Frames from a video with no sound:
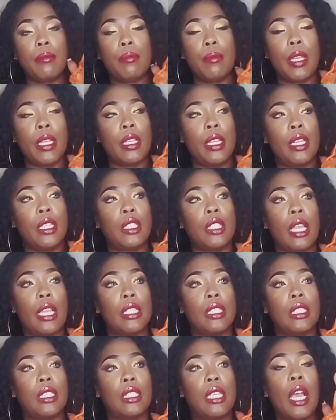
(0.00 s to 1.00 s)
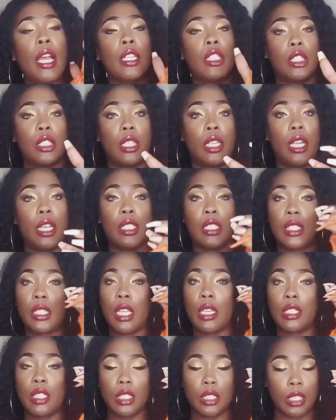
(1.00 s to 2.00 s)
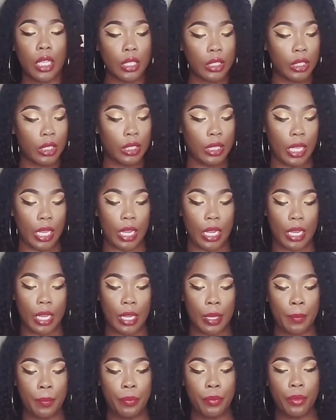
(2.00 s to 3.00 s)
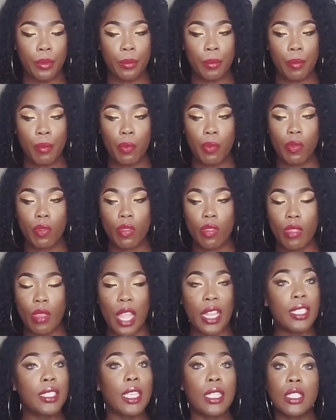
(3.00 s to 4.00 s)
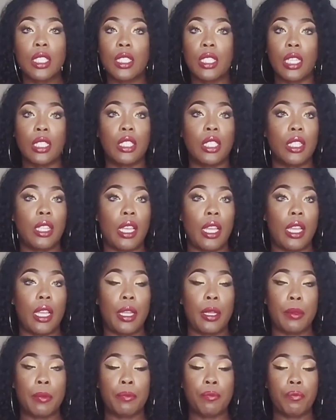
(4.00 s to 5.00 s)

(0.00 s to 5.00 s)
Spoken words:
it's touchy. It's such a touchy thing. It's such a touchy thing.